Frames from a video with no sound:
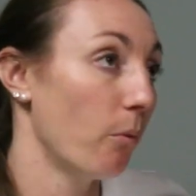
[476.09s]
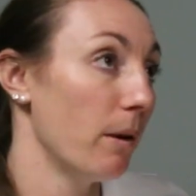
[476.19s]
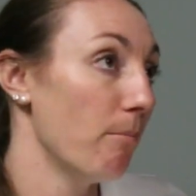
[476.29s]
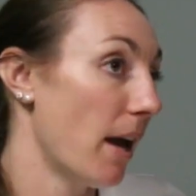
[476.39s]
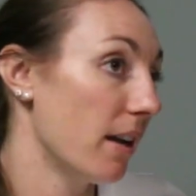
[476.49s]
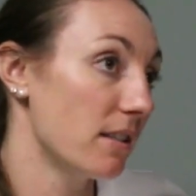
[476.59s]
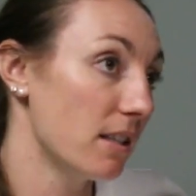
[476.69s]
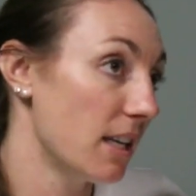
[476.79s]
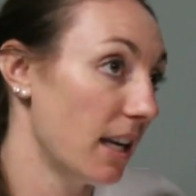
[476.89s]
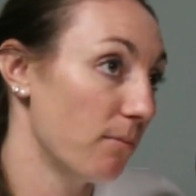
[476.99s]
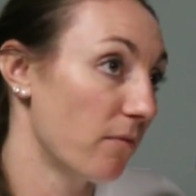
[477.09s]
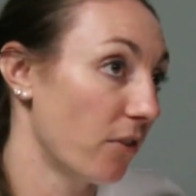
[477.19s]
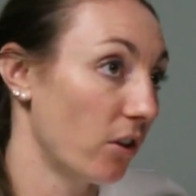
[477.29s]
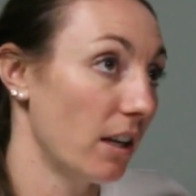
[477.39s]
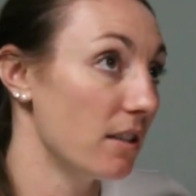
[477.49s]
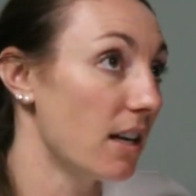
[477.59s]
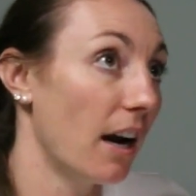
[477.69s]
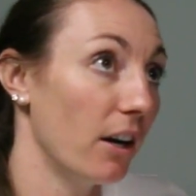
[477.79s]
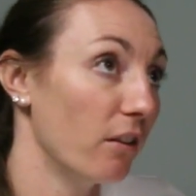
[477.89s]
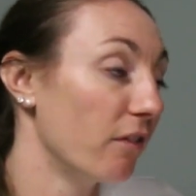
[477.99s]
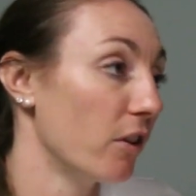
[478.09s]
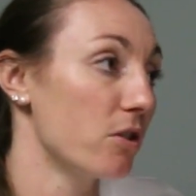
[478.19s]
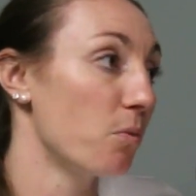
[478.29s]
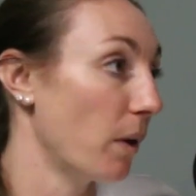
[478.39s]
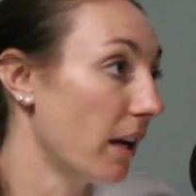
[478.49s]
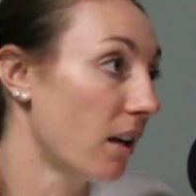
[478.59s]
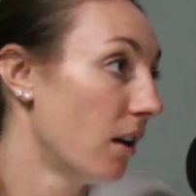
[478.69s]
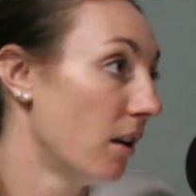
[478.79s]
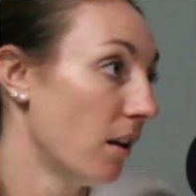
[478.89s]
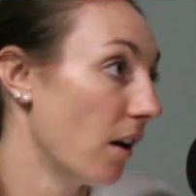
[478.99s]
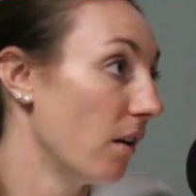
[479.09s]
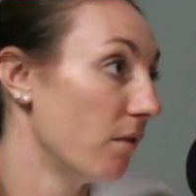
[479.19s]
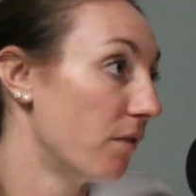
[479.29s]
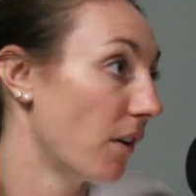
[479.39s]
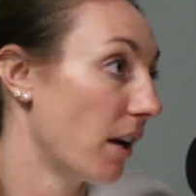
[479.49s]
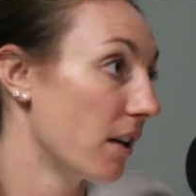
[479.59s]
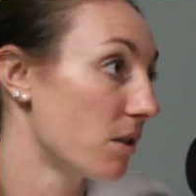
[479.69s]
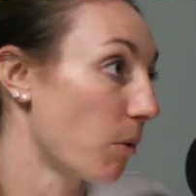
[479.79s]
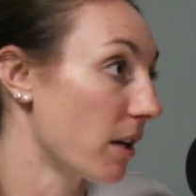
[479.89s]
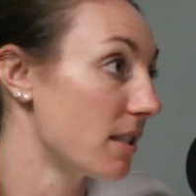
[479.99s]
We met as a team for the entire first week of spring